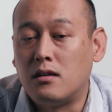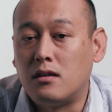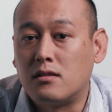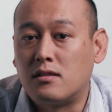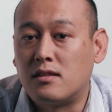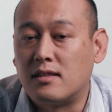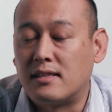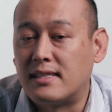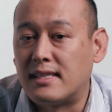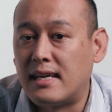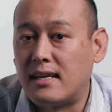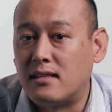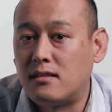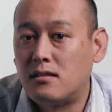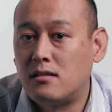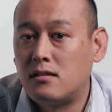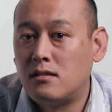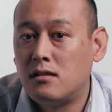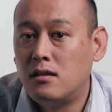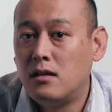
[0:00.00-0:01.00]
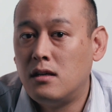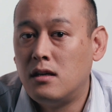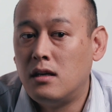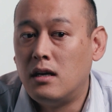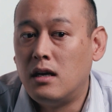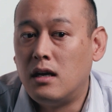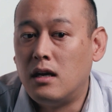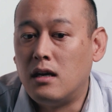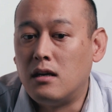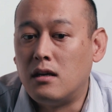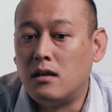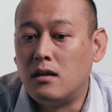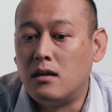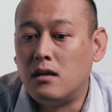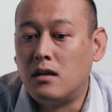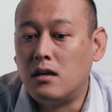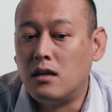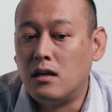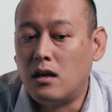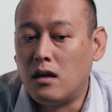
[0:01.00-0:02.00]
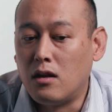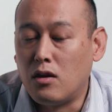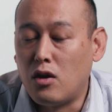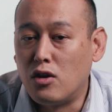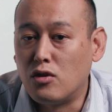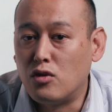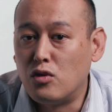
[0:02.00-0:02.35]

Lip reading: success. Along